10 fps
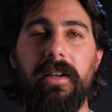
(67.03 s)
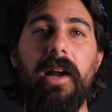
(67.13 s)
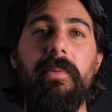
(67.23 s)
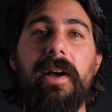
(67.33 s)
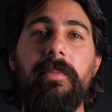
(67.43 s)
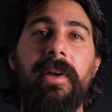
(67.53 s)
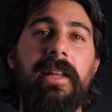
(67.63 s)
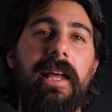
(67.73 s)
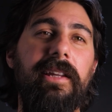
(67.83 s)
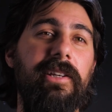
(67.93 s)
I recommend
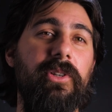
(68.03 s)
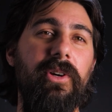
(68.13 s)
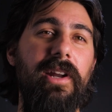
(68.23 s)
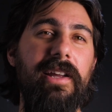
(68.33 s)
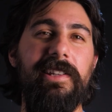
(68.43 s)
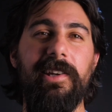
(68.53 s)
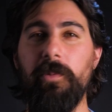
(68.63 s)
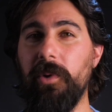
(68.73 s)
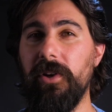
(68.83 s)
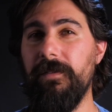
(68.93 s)
getting a good idea
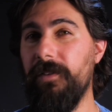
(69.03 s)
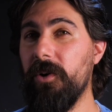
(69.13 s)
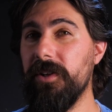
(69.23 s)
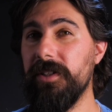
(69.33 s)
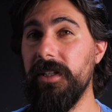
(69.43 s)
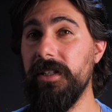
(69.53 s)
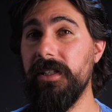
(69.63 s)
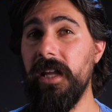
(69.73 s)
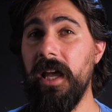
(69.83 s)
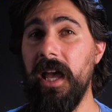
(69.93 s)
where your focus is